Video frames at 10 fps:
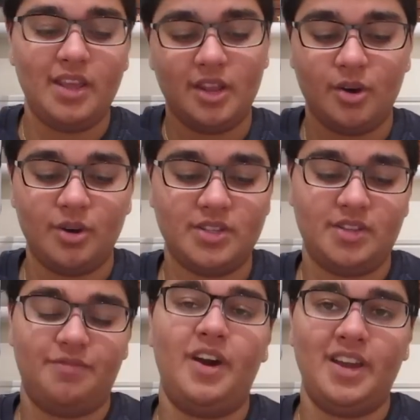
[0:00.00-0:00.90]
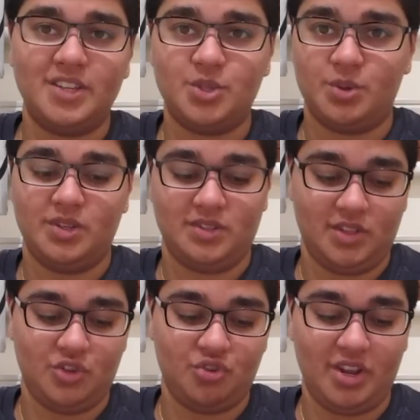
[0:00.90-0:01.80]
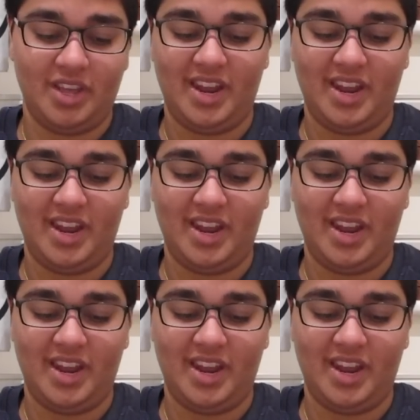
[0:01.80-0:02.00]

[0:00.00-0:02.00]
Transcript: you know, it's the final sequence in the trailer,